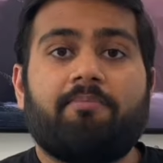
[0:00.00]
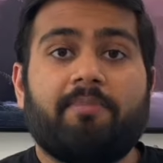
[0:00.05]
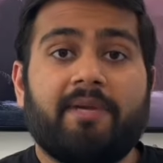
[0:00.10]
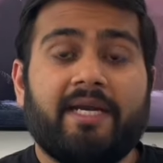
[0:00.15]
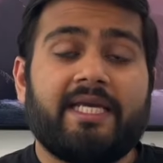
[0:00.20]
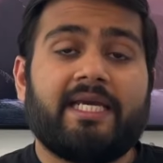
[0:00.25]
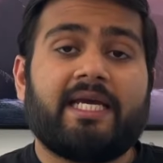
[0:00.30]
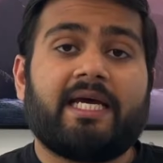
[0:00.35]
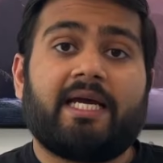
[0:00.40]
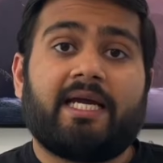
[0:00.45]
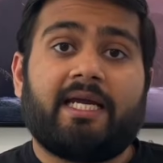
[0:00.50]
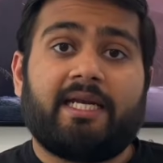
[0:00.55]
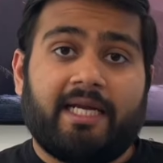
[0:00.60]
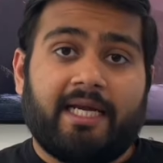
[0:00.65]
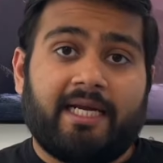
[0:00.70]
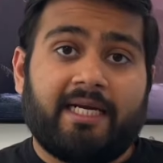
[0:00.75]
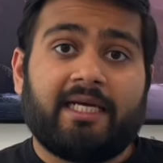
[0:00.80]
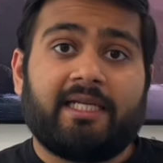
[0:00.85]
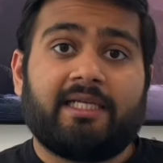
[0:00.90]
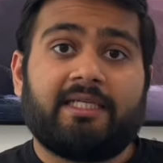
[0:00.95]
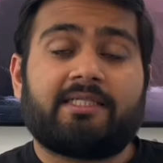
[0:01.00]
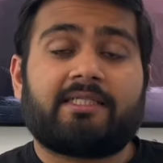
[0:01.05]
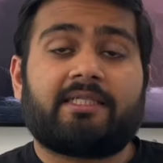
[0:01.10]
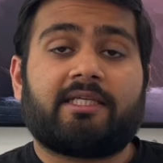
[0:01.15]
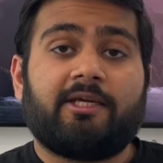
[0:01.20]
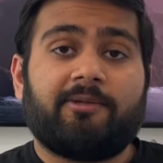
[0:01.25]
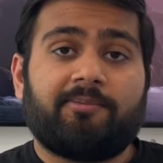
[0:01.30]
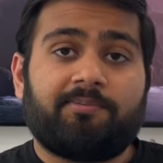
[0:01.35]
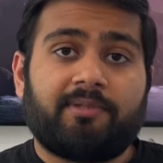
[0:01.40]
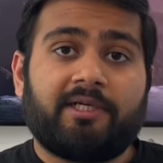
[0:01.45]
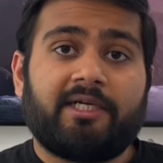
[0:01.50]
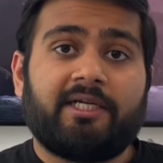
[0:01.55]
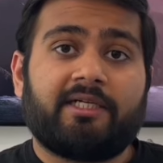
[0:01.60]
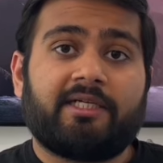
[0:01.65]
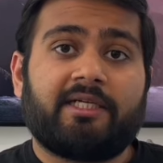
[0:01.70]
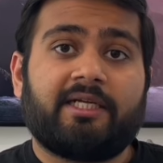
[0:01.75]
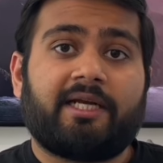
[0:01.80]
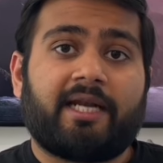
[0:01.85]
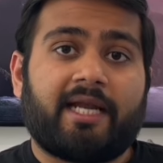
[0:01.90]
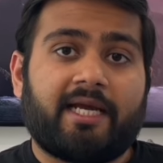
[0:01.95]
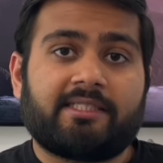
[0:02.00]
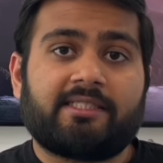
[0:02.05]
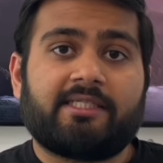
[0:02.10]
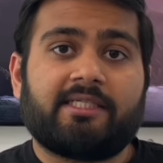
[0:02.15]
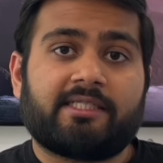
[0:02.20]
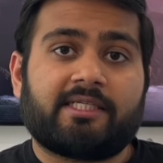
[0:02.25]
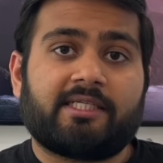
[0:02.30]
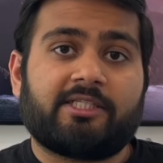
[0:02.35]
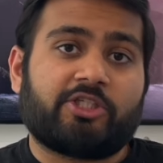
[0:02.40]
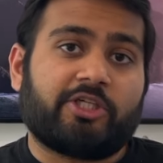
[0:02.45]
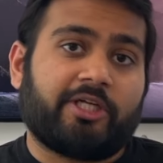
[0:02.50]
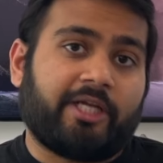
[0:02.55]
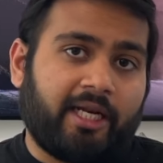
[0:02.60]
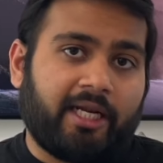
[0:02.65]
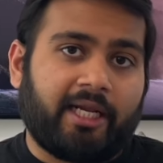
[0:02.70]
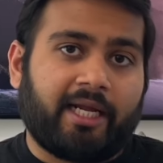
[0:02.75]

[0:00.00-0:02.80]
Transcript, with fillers: Media and analysts keep predicting next recession in